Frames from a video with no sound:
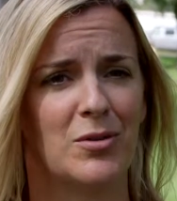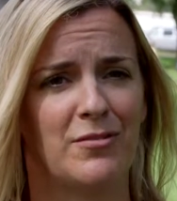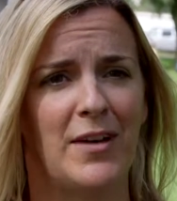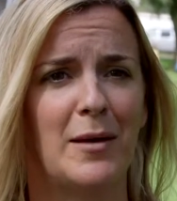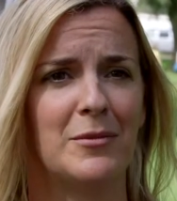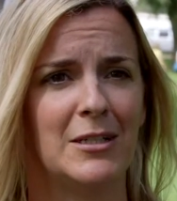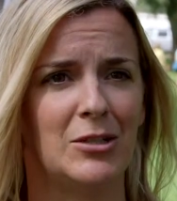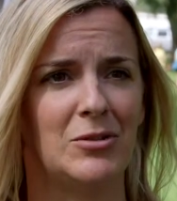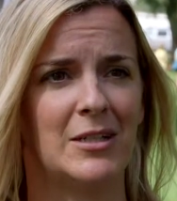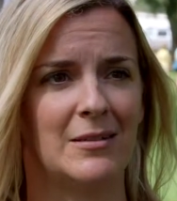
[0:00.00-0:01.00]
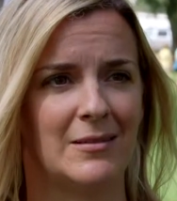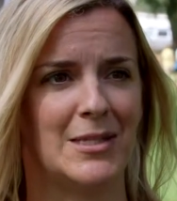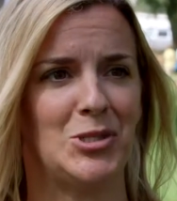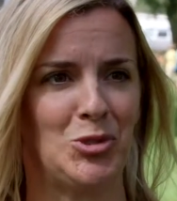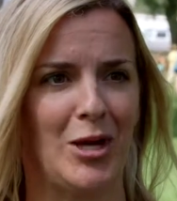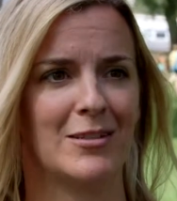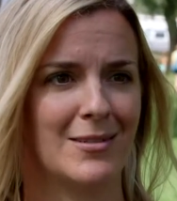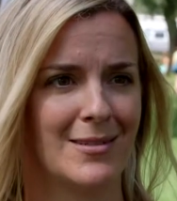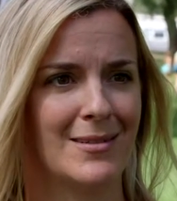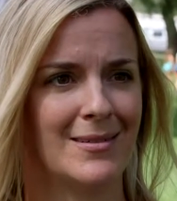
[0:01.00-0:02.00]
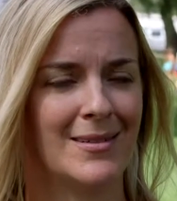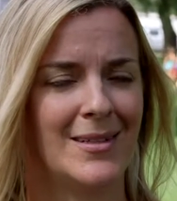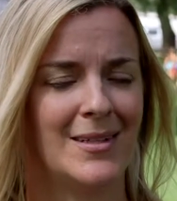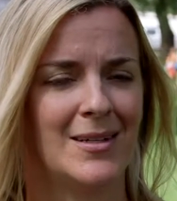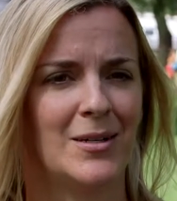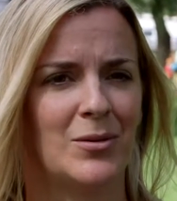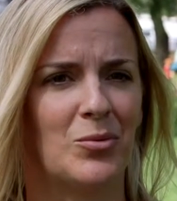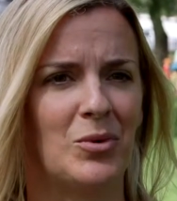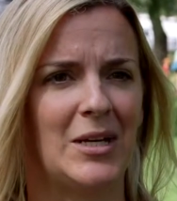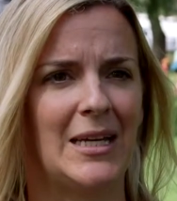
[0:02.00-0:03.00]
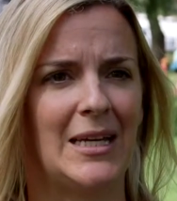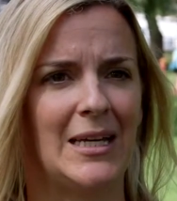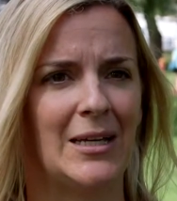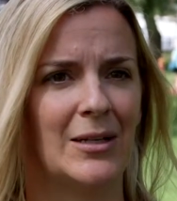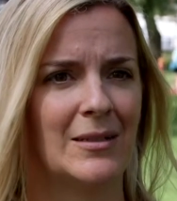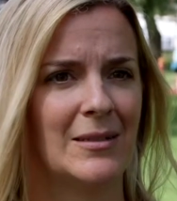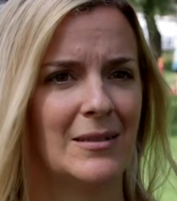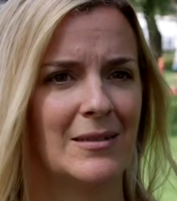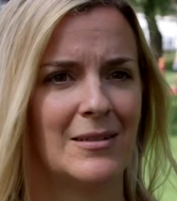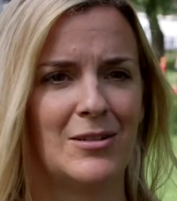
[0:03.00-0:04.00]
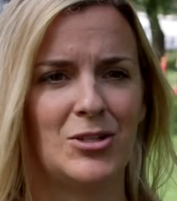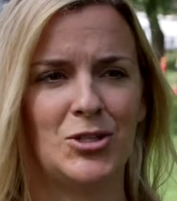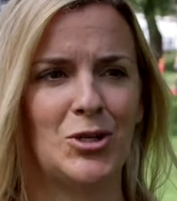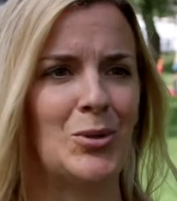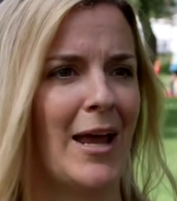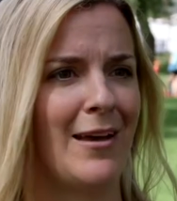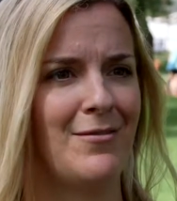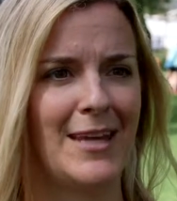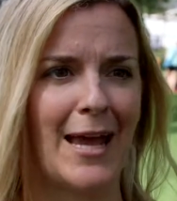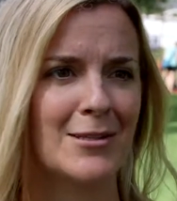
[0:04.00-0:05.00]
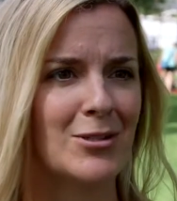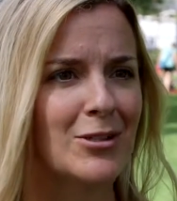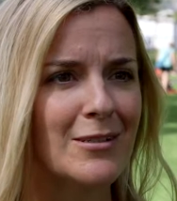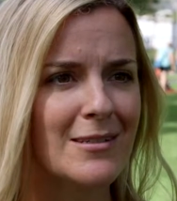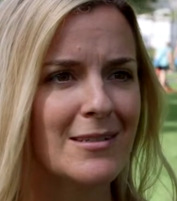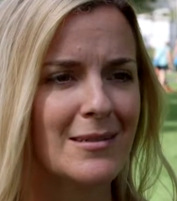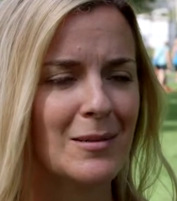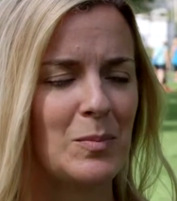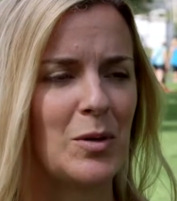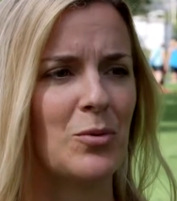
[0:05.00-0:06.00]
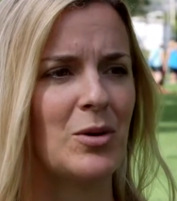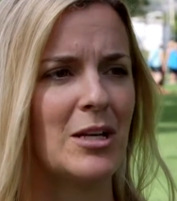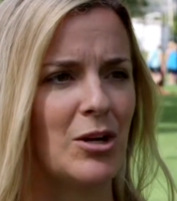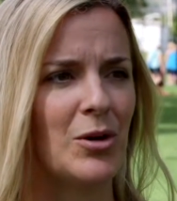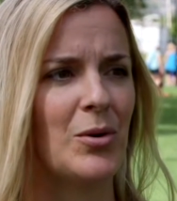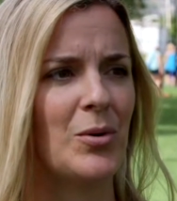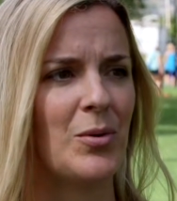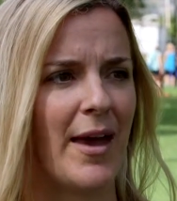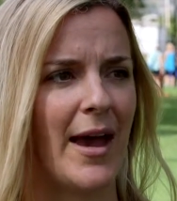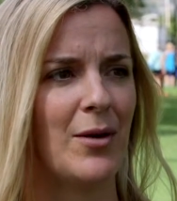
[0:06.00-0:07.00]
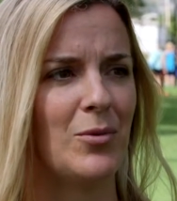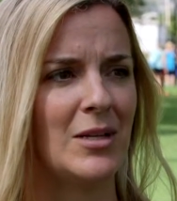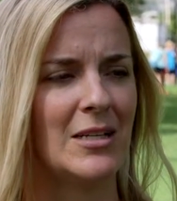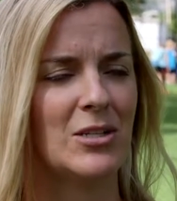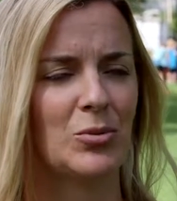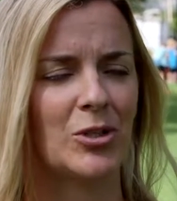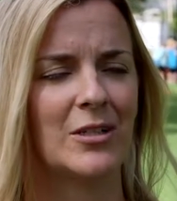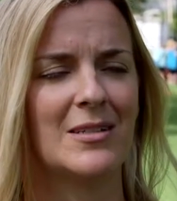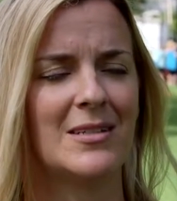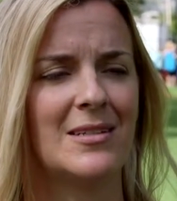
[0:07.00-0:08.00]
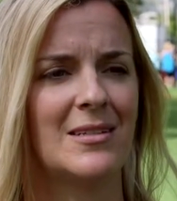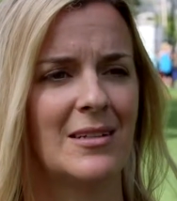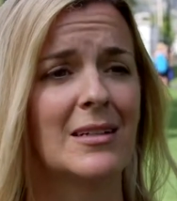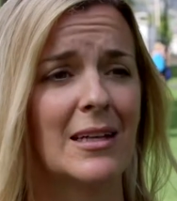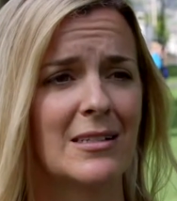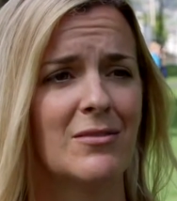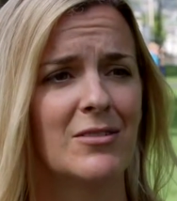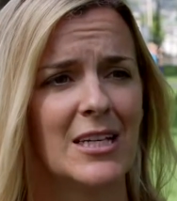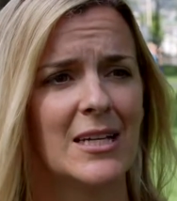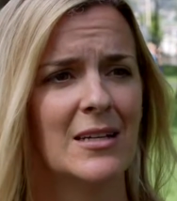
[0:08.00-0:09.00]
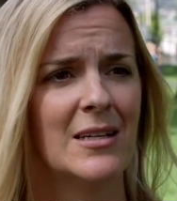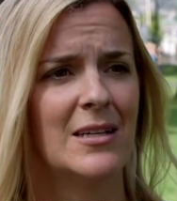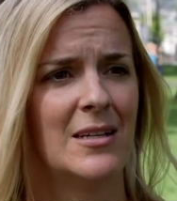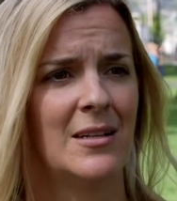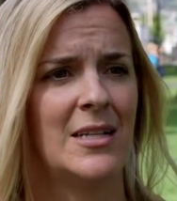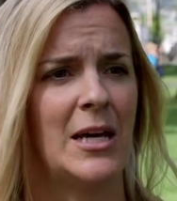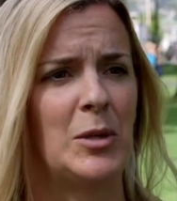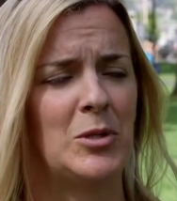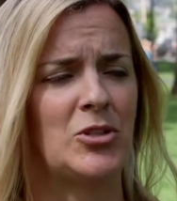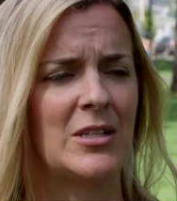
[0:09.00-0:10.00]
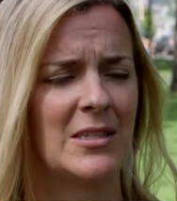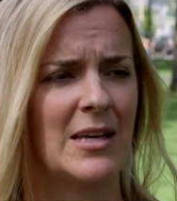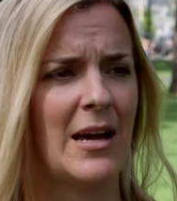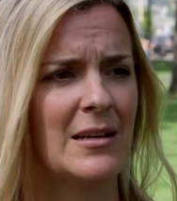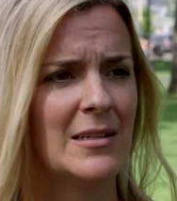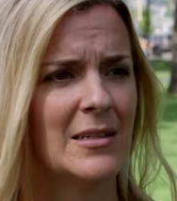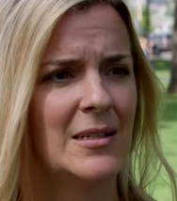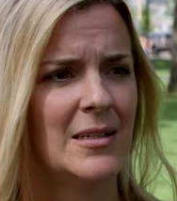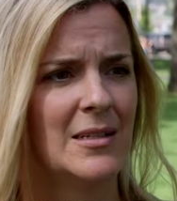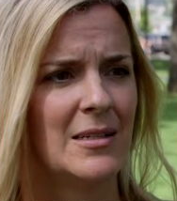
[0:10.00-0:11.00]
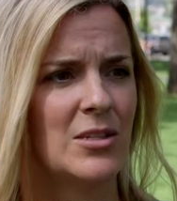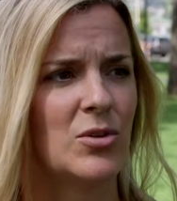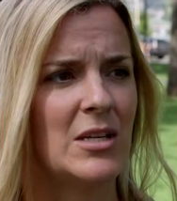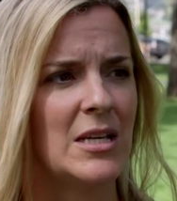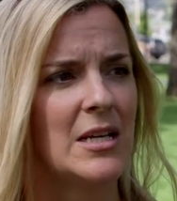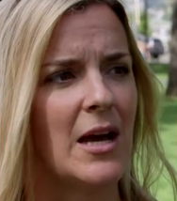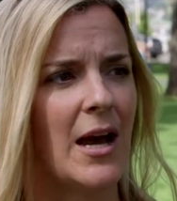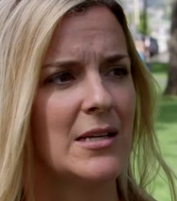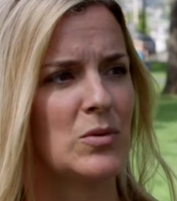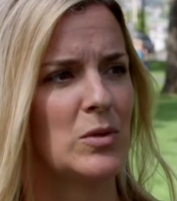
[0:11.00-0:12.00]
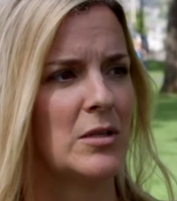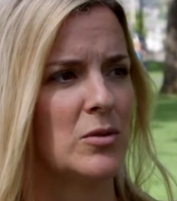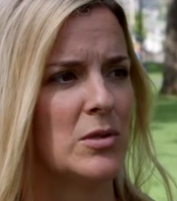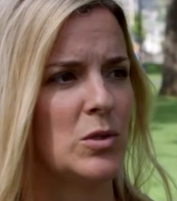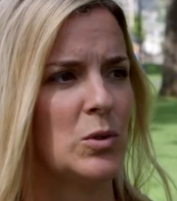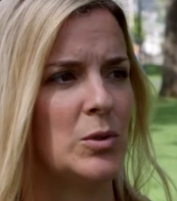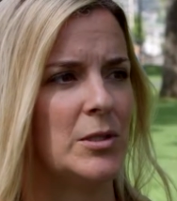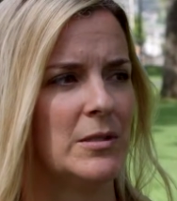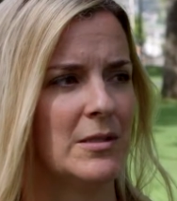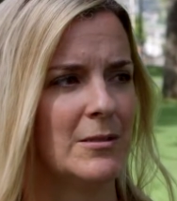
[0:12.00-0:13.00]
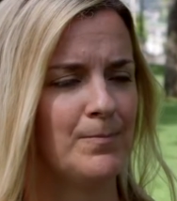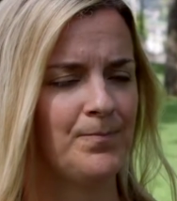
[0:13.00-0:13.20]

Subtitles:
the family unit is stressed. We don't have the answers, but we know that we need to work collectively to help address that. So the EDI is one of those tools